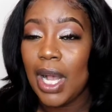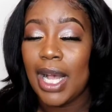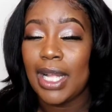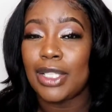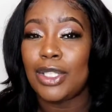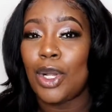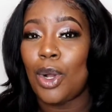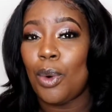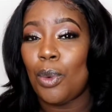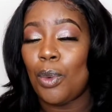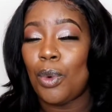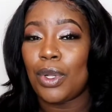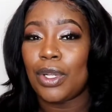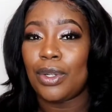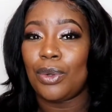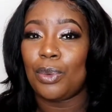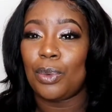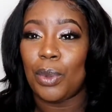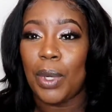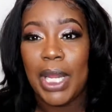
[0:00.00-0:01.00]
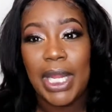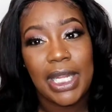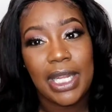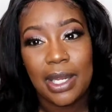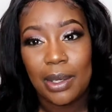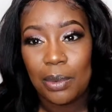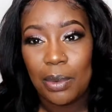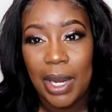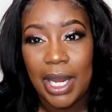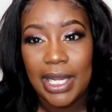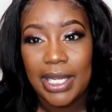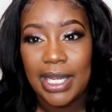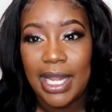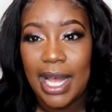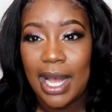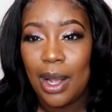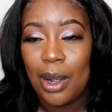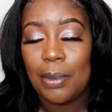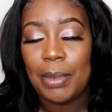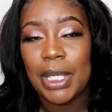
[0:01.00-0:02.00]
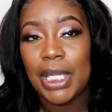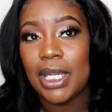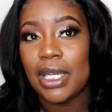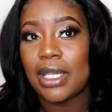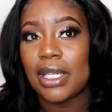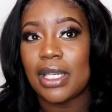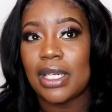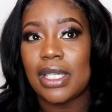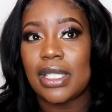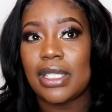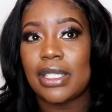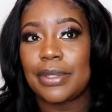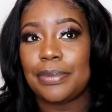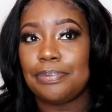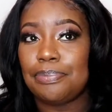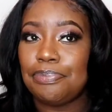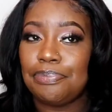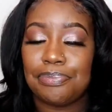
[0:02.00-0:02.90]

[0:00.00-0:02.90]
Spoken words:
I don't want to rate it right now because,